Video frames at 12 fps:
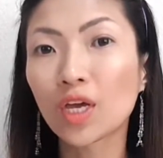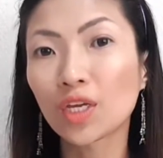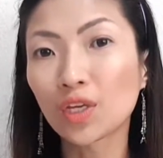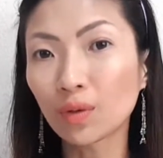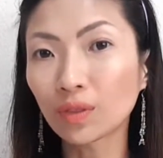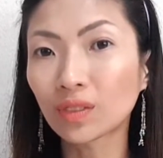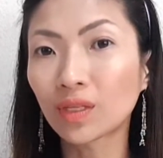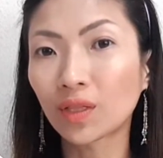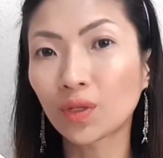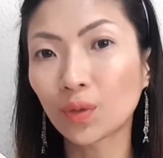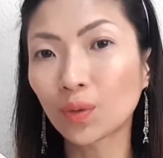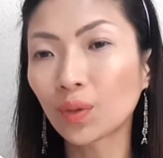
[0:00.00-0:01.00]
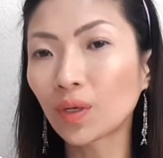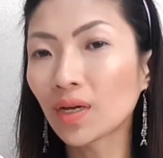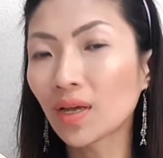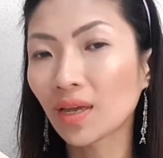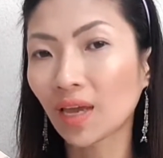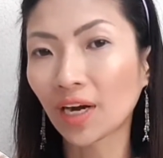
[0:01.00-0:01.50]
use the 2
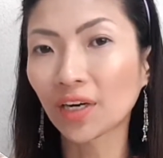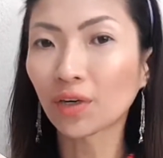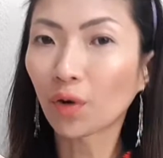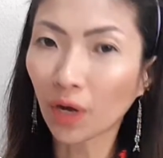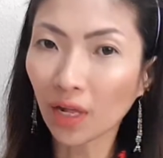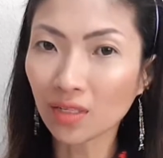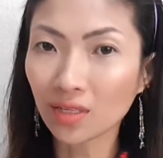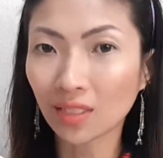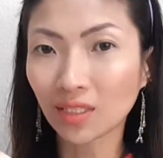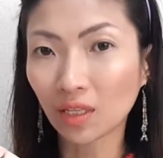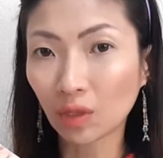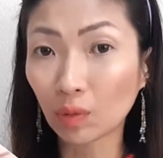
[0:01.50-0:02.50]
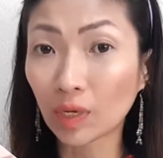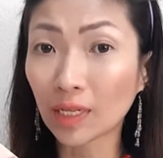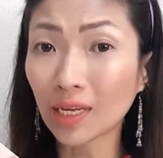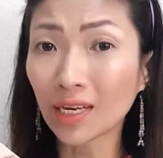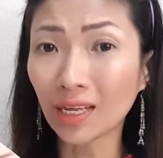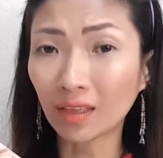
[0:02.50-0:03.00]
carrier oils that's
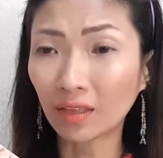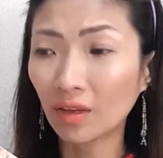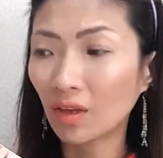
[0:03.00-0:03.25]
included in it,